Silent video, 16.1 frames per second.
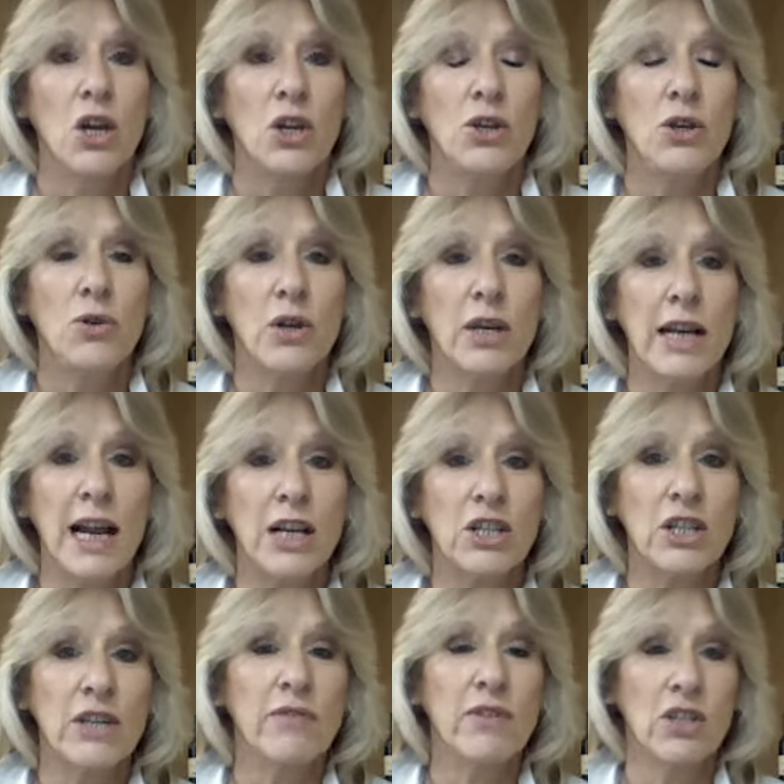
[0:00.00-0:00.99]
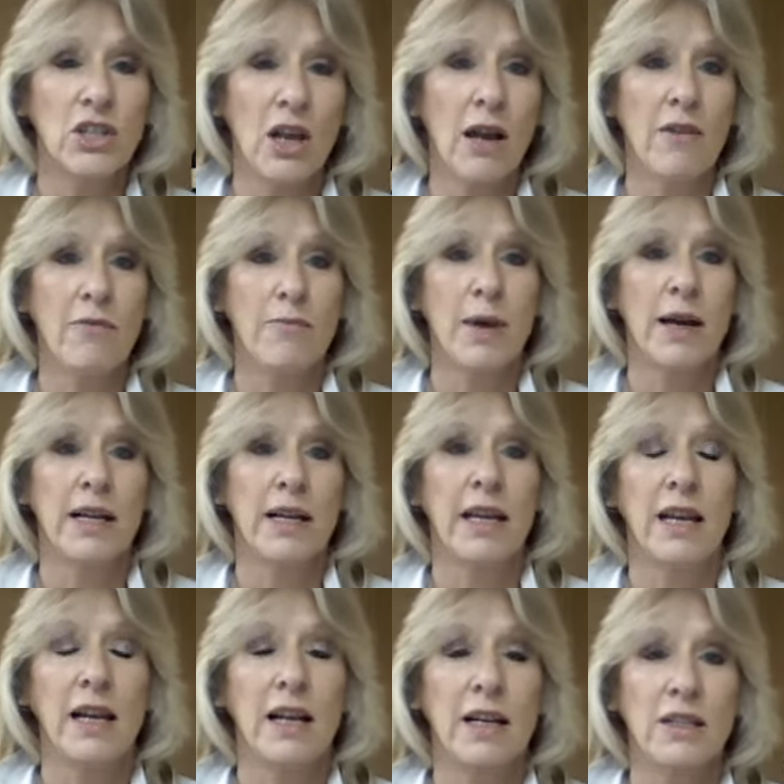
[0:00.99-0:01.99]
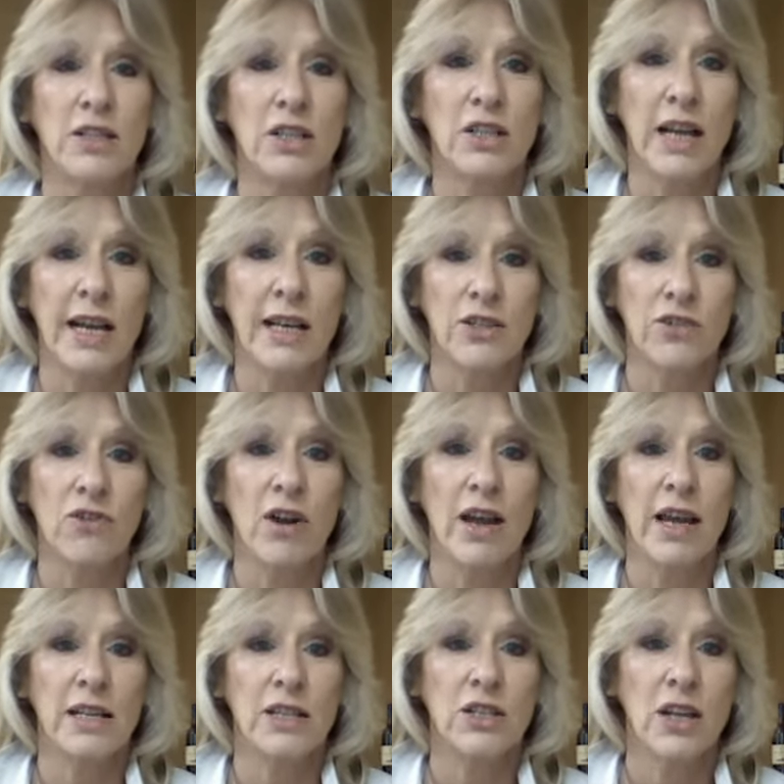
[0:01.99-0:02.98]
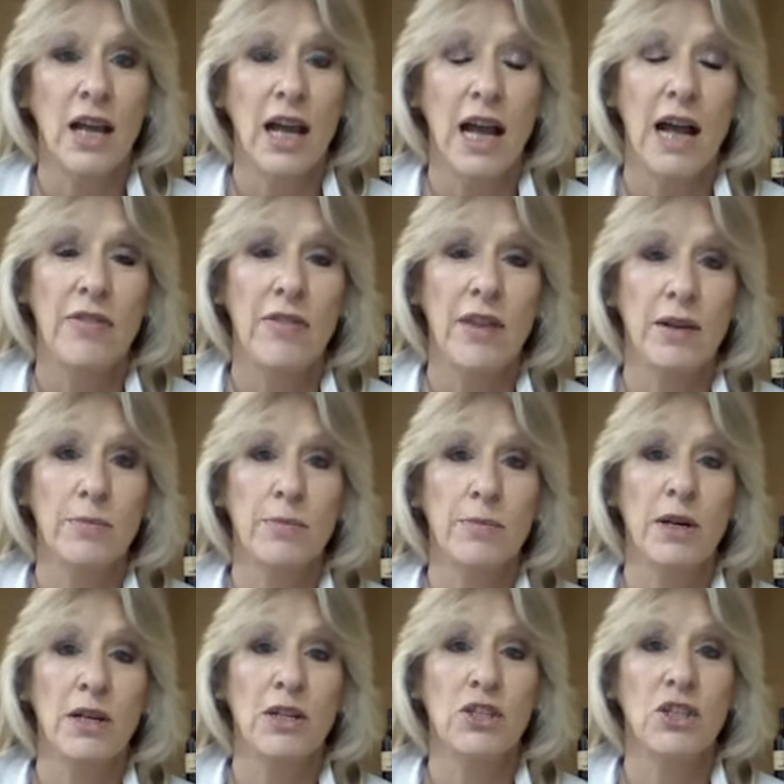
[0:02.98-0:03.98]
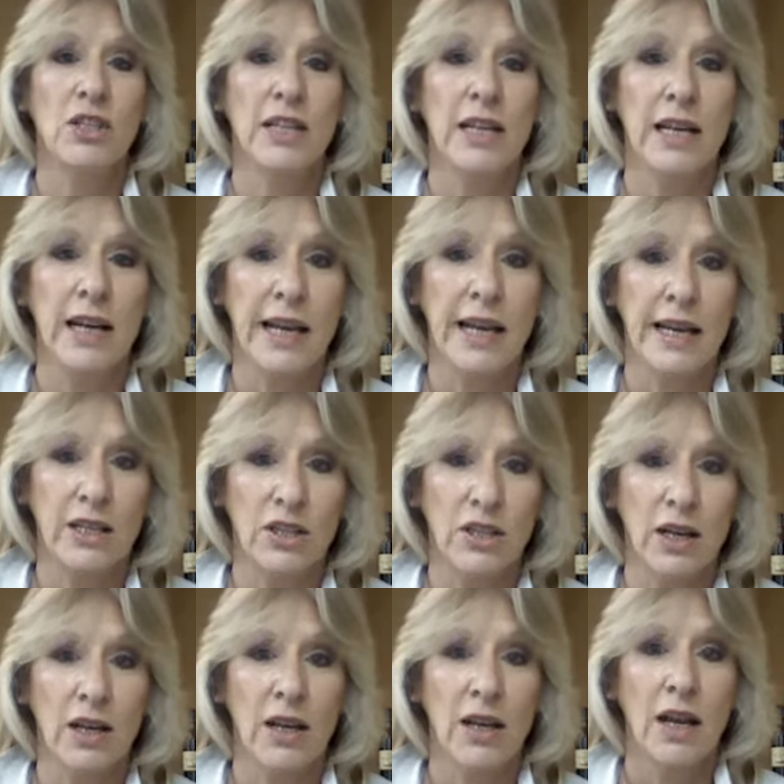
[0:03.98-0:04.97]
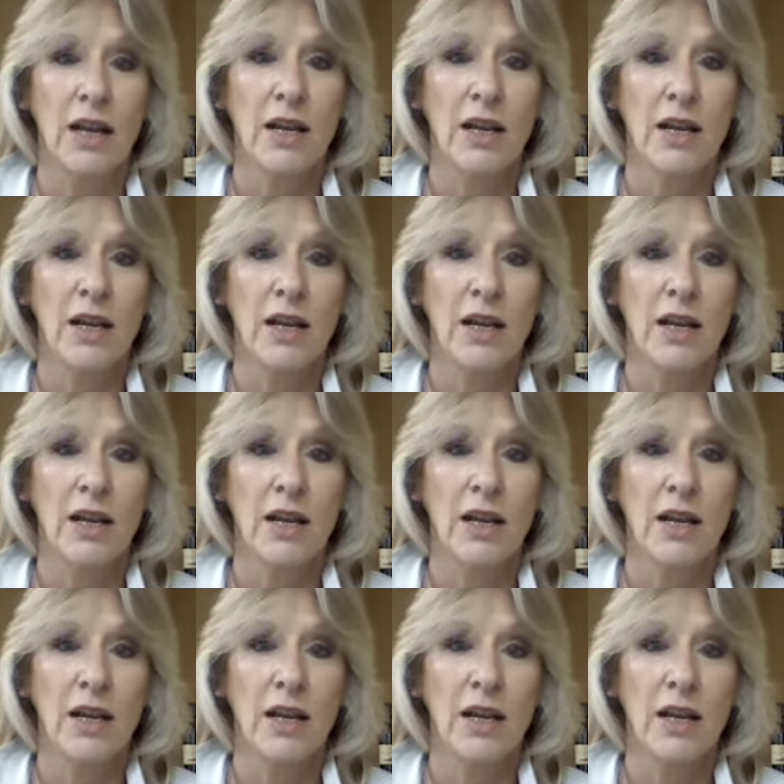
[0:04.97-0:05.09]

You can actually reserve money at today's rate and then purchase it later.